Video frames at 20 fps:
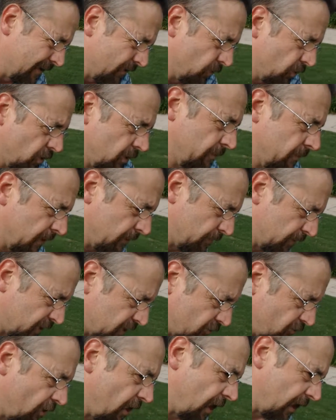would have been
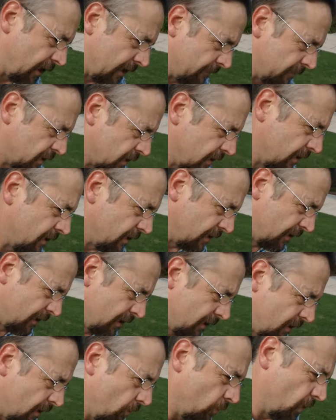prescribed
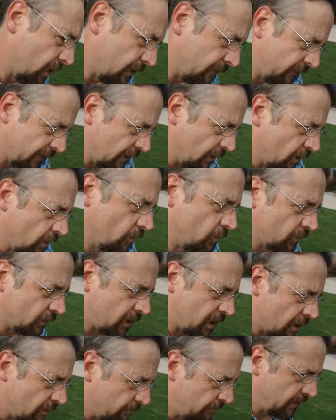one of their own
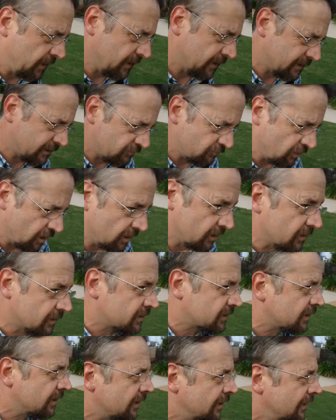company's
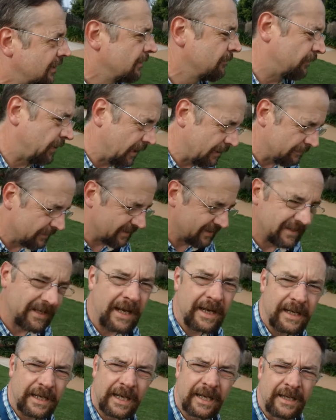drugs by
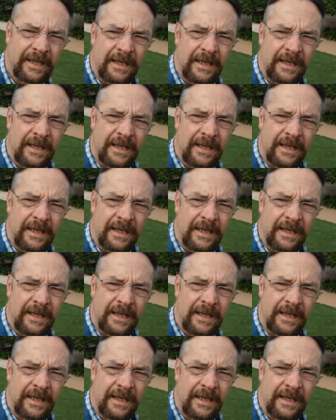mistake